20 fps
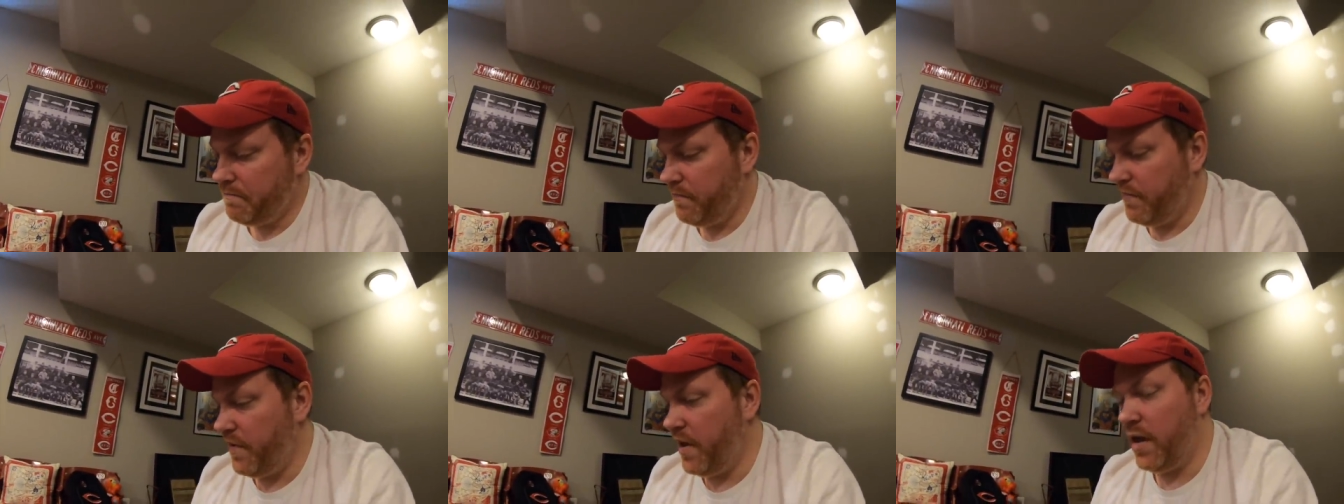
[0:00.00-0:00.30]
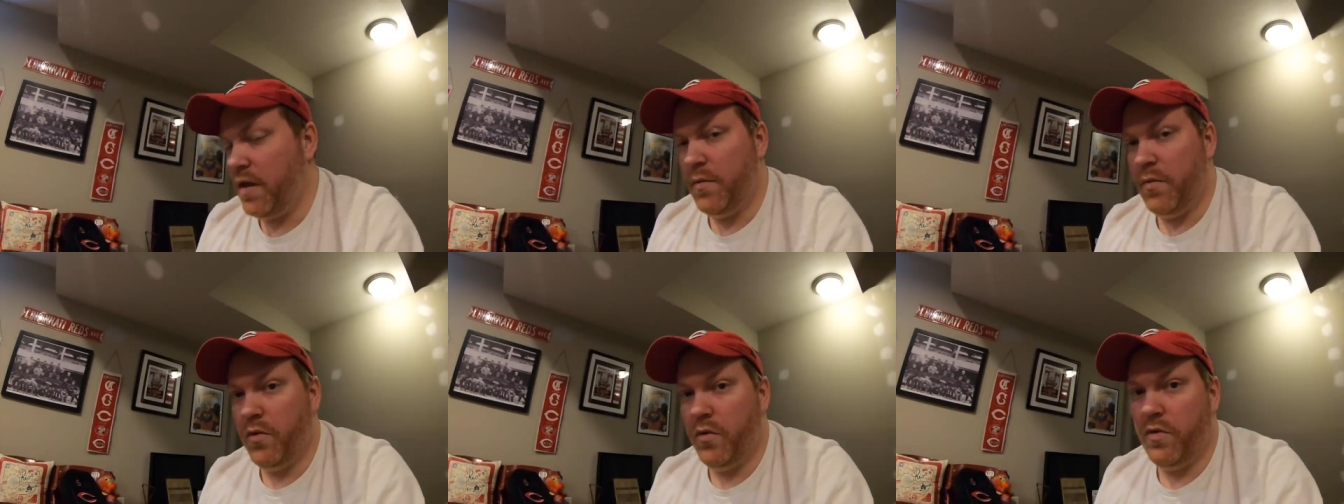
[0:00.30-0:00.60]

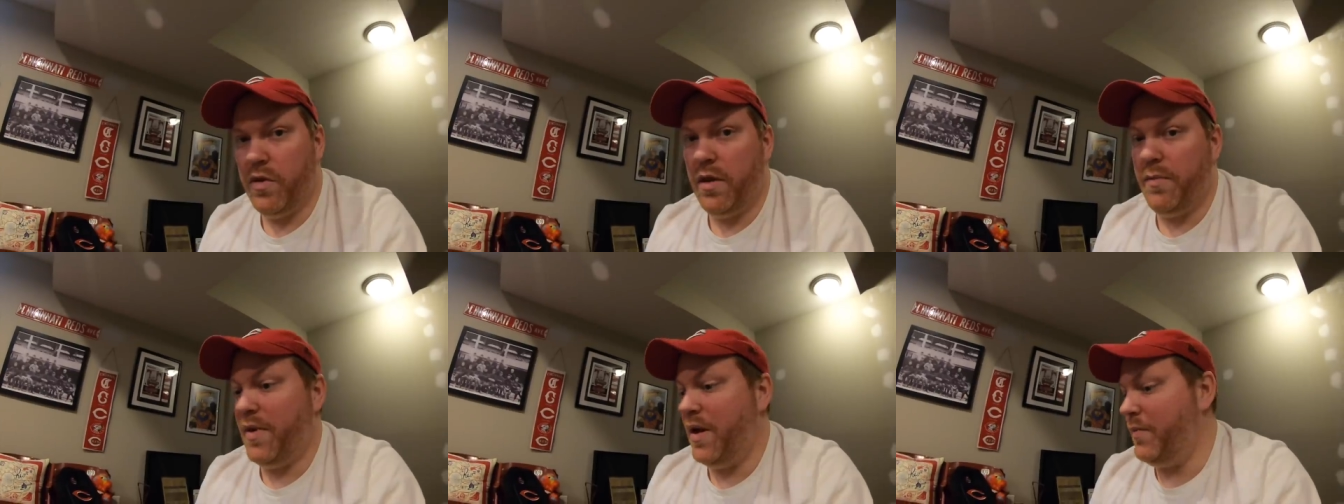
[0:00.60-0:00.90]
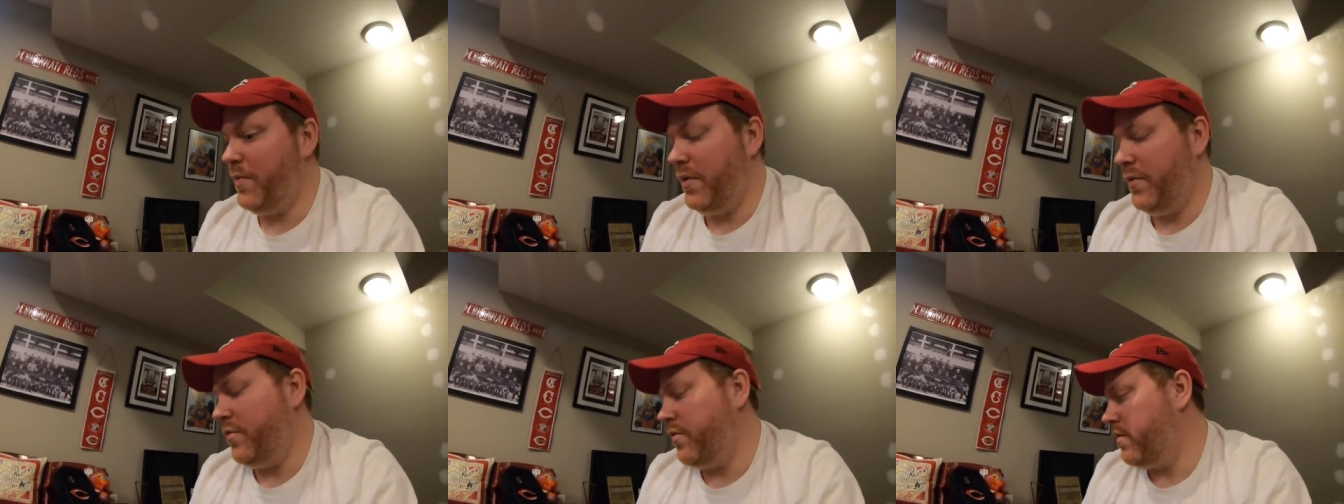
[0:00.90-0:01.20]
valuable, they
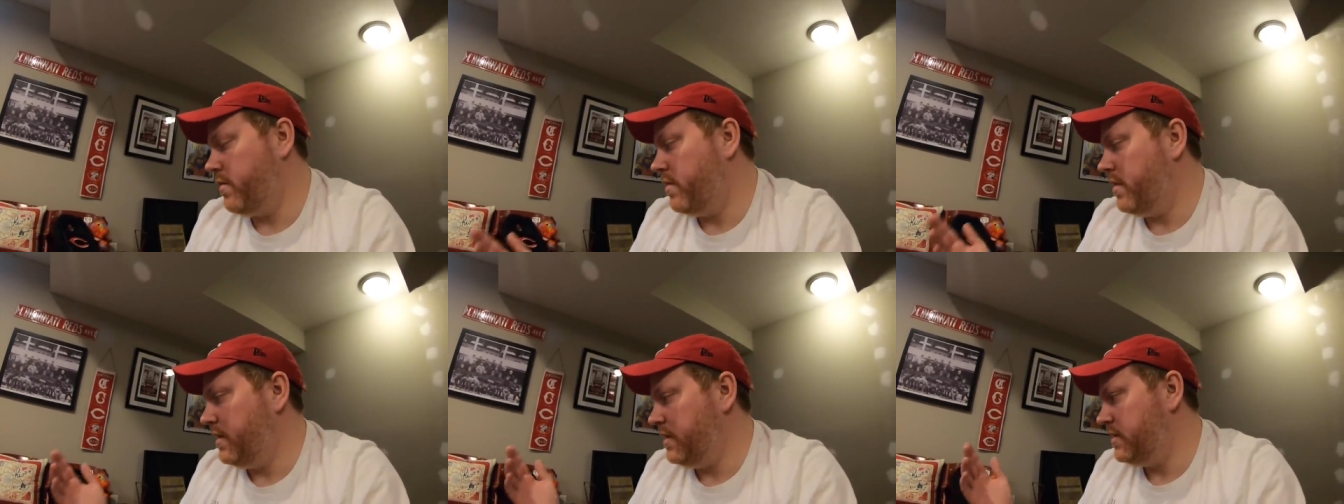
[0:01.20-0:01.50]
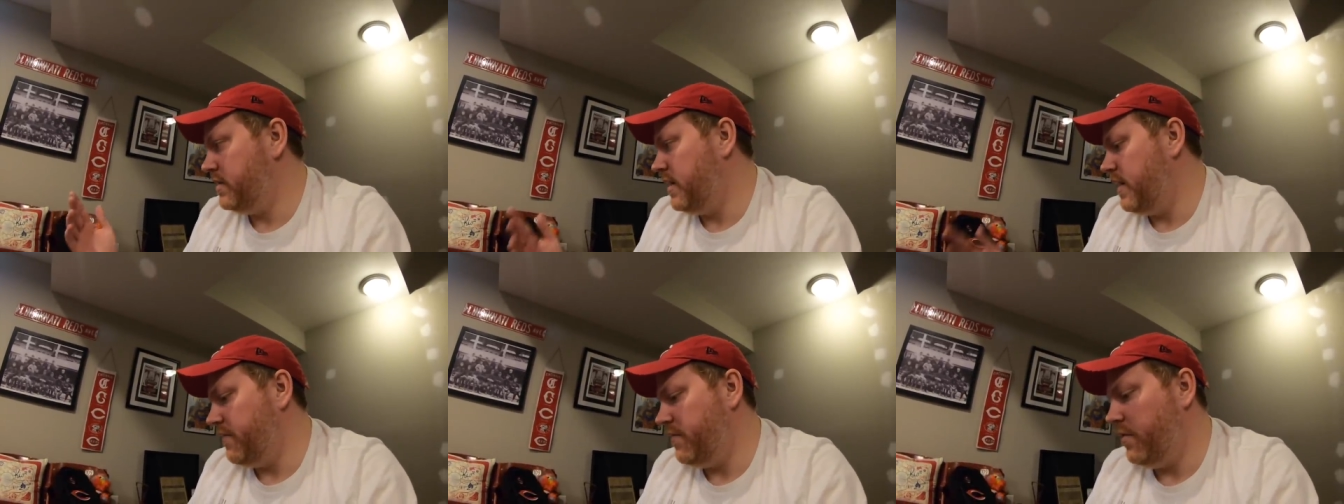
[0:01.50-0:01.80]
might be
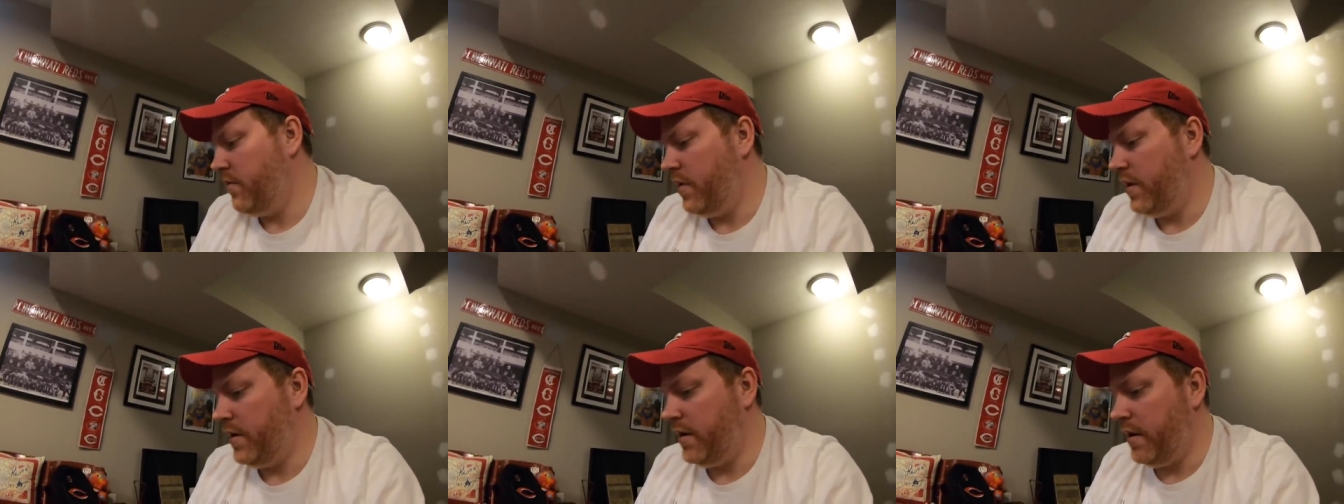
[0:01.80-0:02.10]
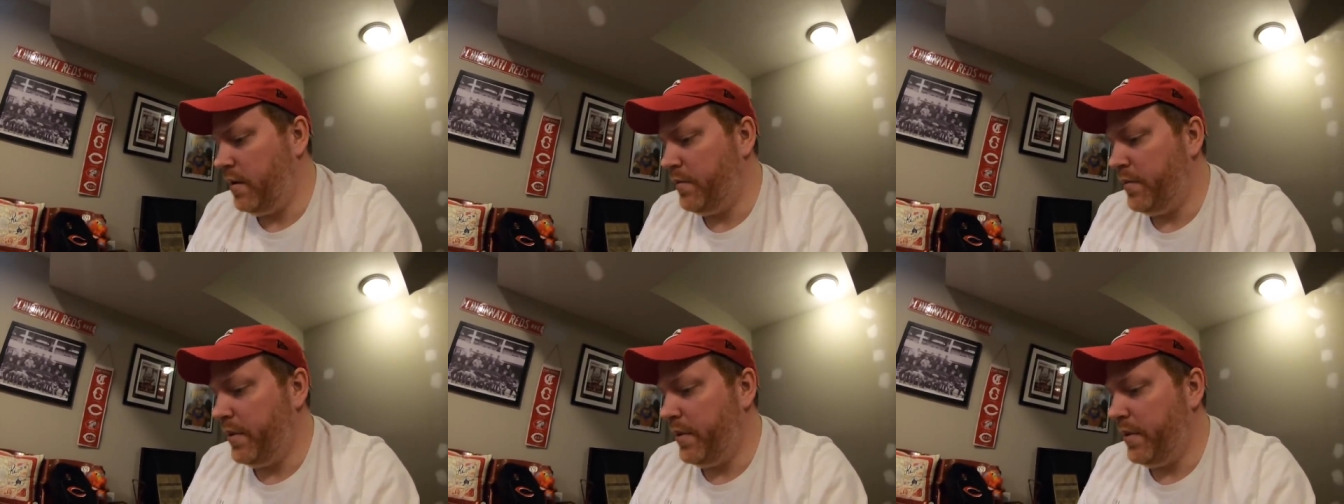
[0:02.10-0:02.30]
worthless, I have no idea,